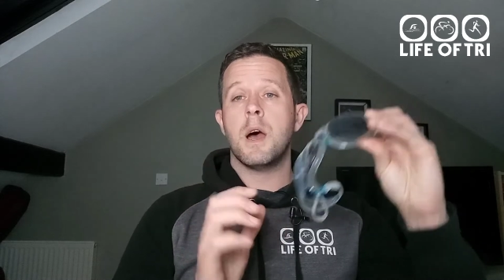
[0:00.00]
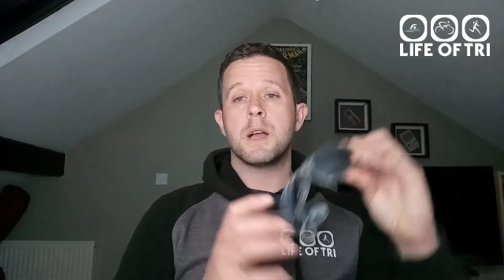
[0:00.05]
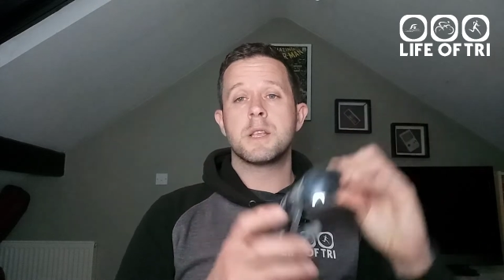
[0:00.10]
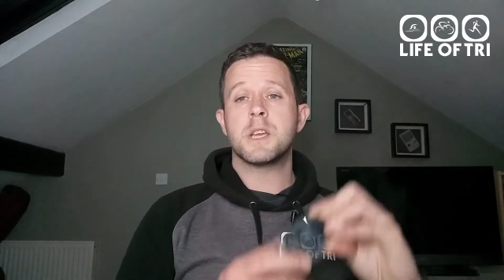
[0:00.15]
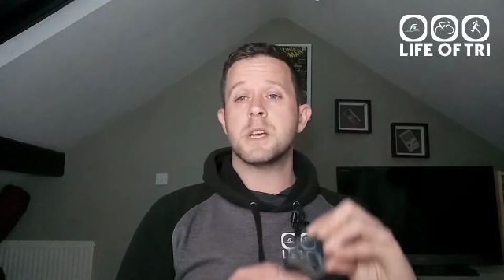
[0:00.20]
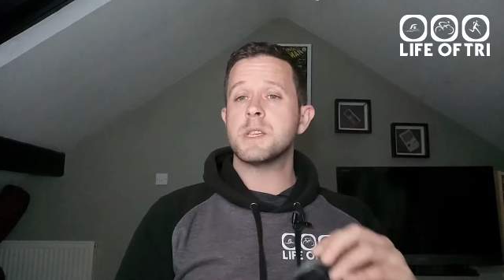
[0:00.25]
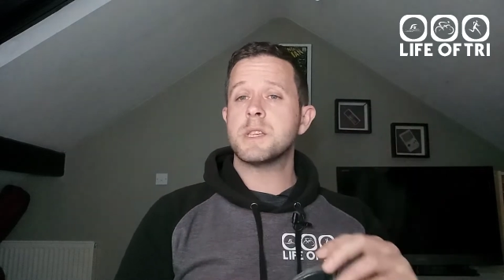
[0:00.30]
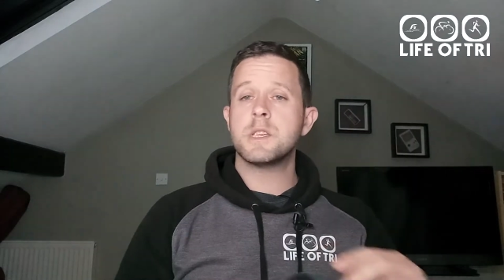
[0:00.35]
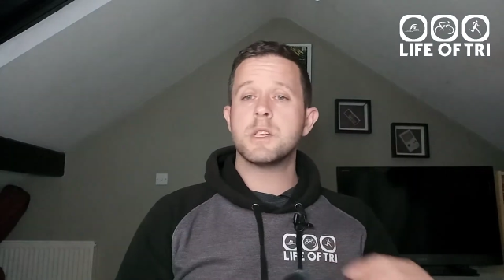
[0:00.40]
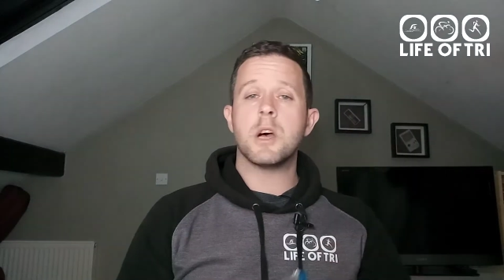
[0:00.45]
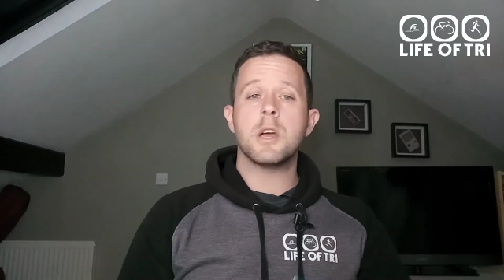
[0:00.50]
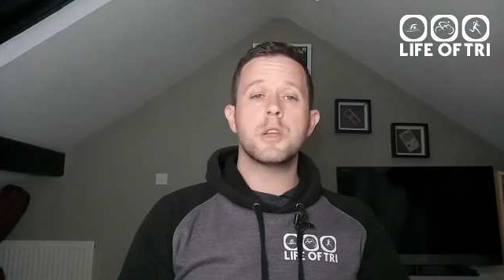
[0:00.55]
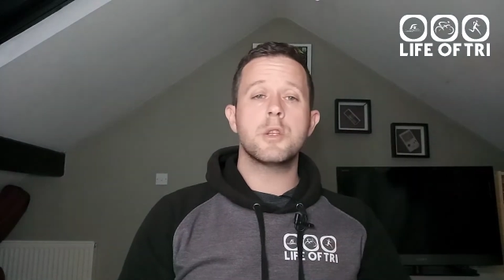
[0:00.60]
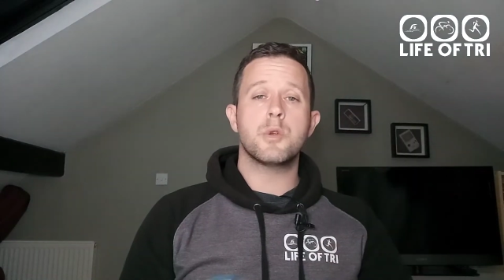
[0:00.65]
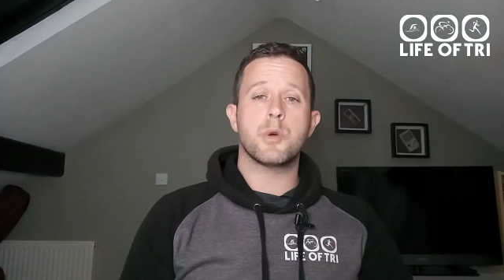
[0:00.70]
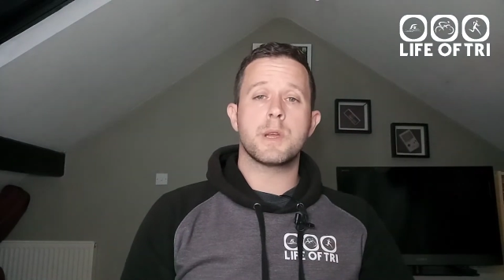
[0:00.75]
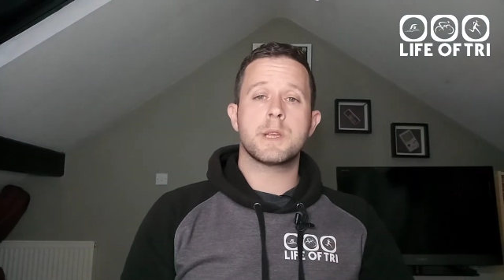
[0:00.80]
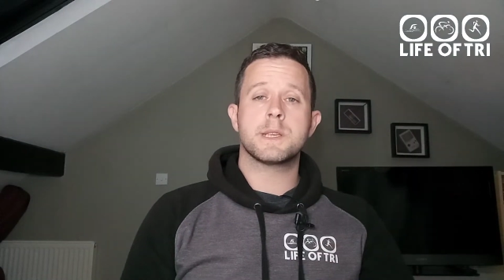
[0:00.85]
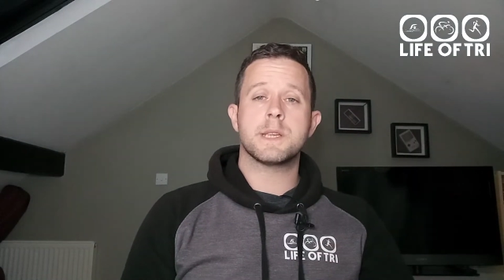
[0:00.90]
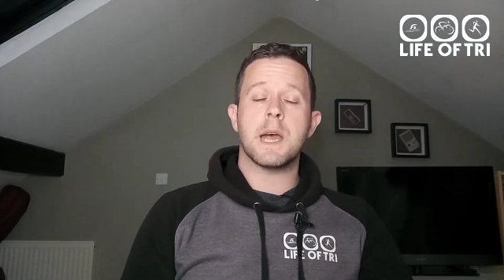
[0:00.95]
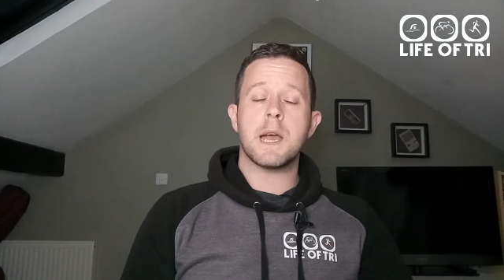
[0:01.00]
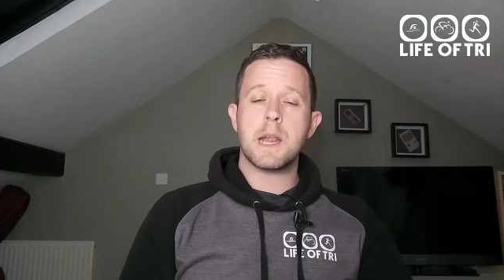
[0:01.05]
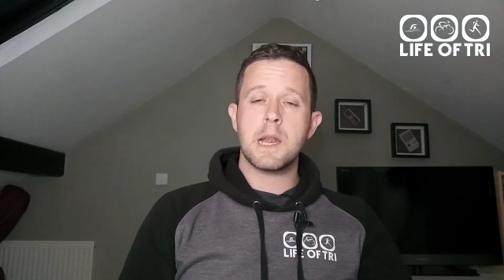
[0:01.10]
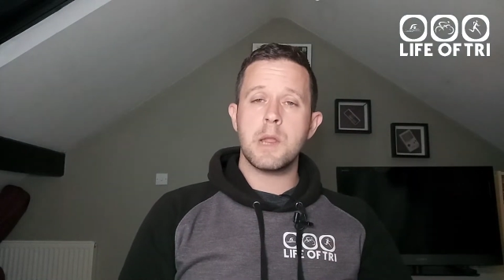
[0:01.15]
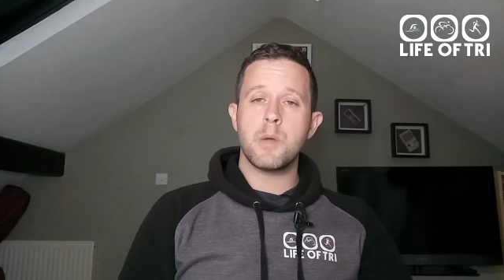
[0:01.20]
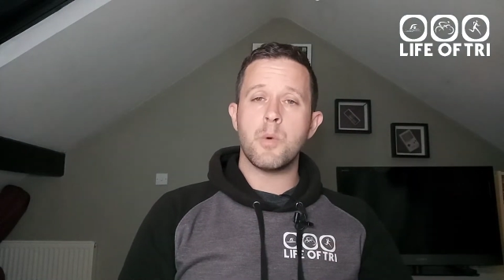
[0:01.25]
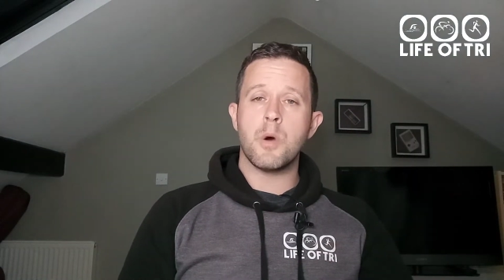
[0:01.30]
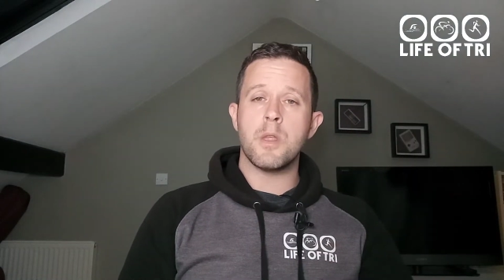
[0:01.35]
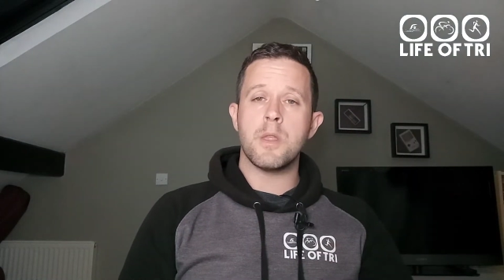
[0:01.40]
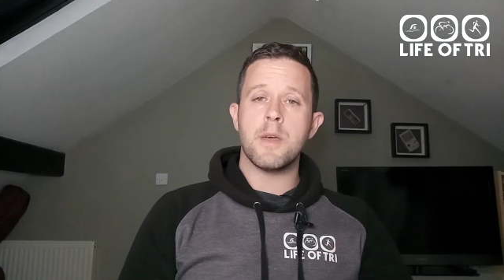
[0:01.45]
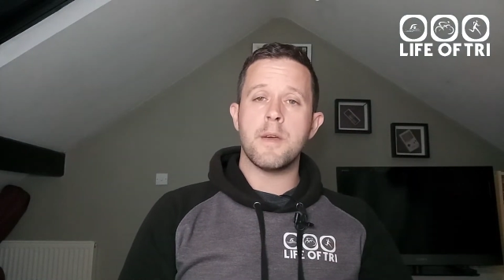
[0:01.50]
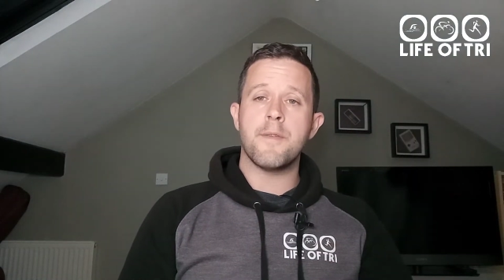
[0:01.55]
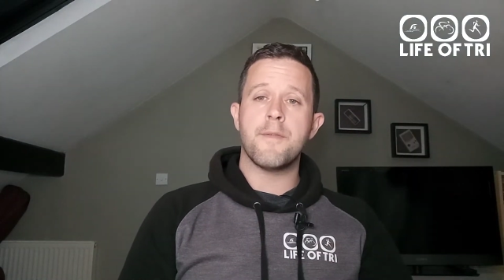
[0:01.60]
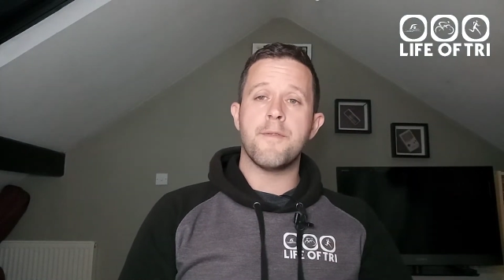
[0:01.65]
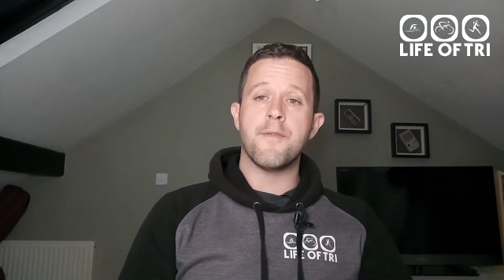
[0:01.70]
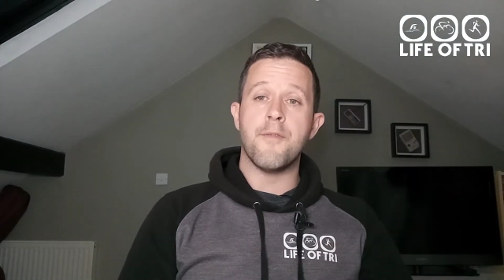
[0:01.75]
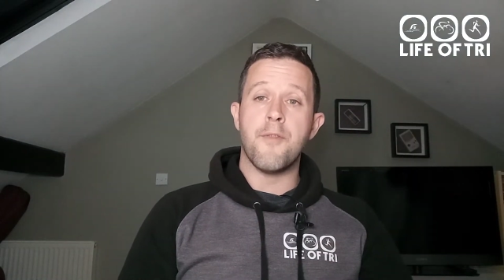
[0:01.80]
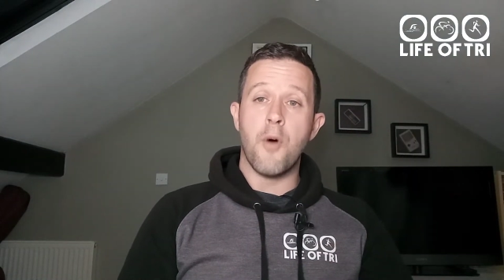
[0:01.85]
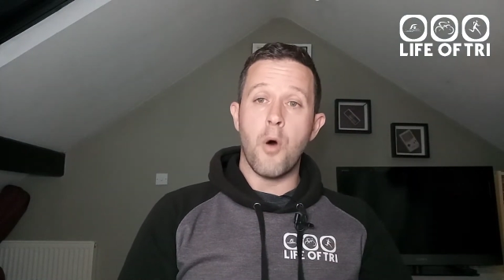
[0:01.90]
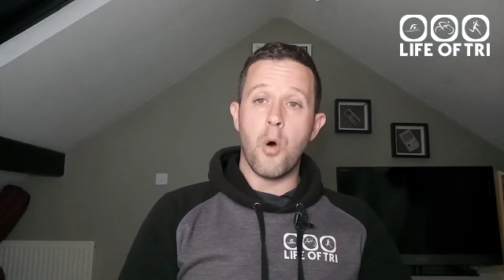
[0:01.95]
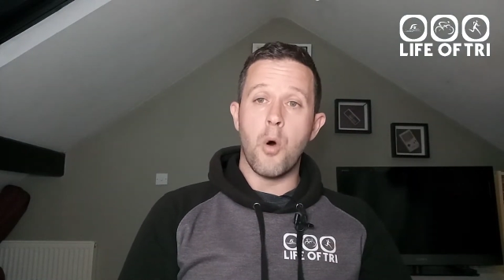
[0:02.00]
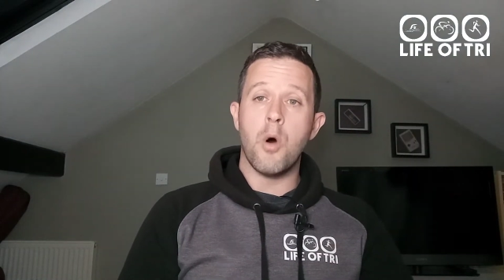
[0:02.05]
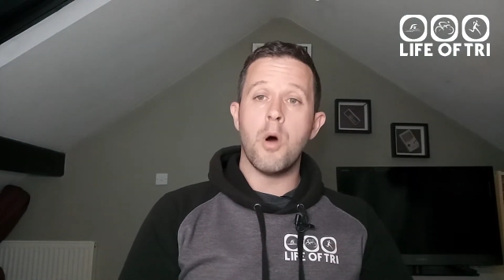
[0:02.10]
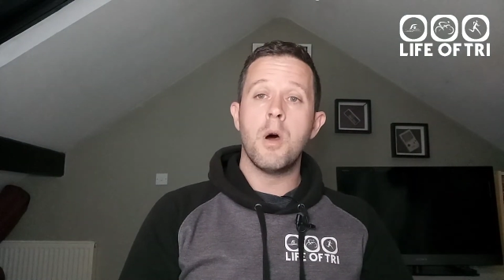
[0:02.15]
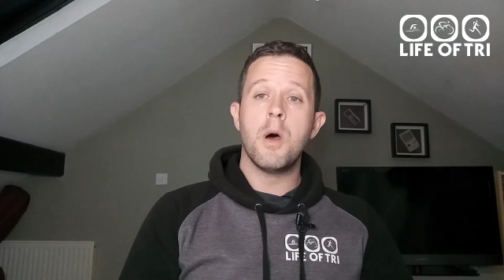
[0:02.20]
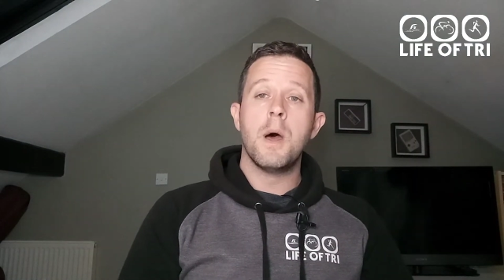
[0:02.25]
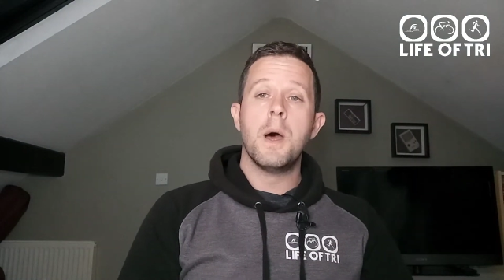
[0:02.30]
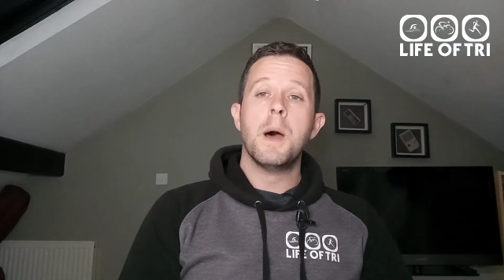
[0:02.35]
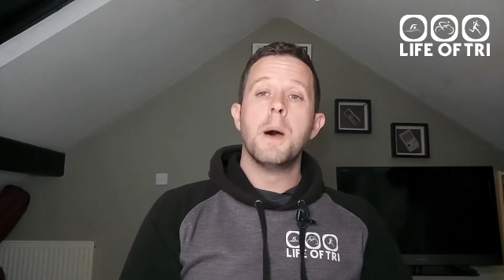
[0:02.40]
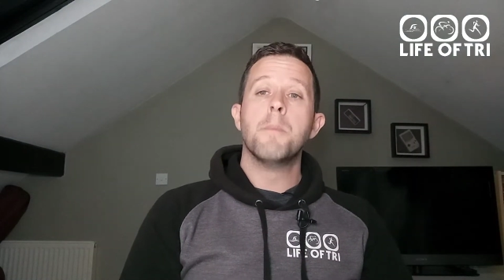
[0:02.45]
Chances are you know exactly what they're for,